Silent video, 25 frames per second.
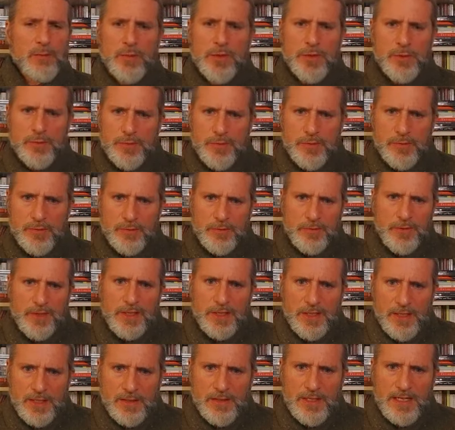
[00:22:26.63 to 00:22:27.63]
which was
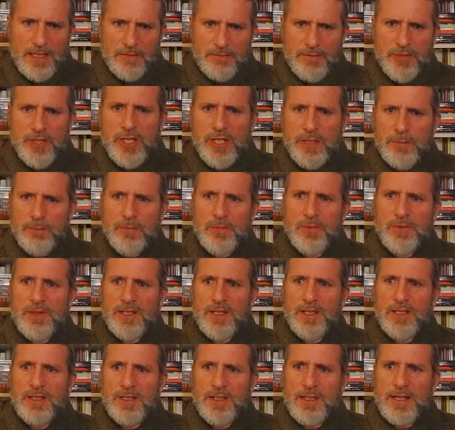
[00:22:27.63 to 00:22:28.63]
really kind of
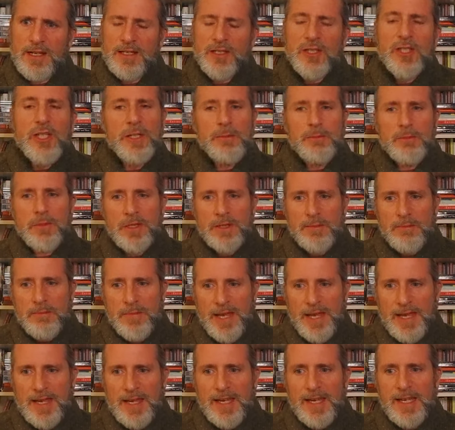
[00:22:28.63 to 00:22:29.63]
cheaply uh, cheaply
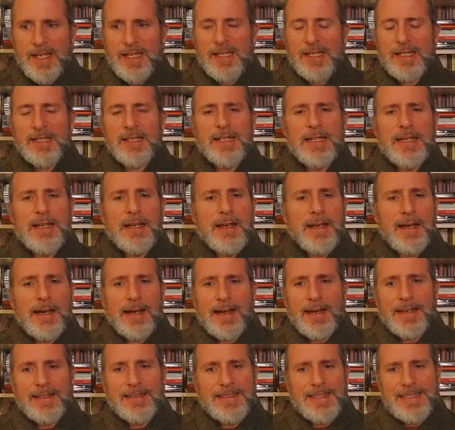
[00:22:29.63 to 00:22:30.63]
made and
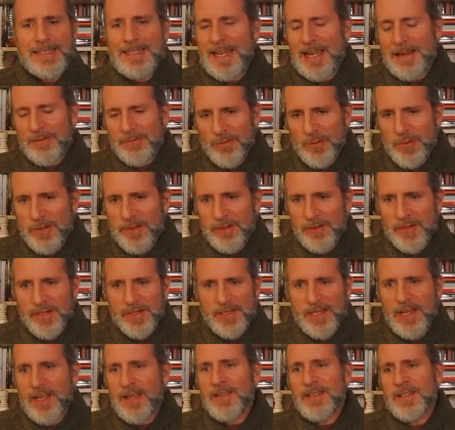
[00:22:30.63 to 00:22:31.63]
uh, didn't have real
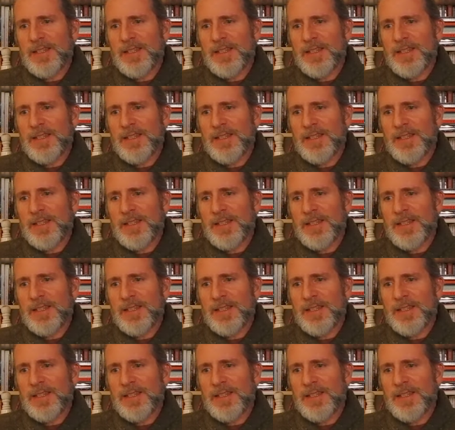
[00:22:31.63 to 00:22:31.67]
set.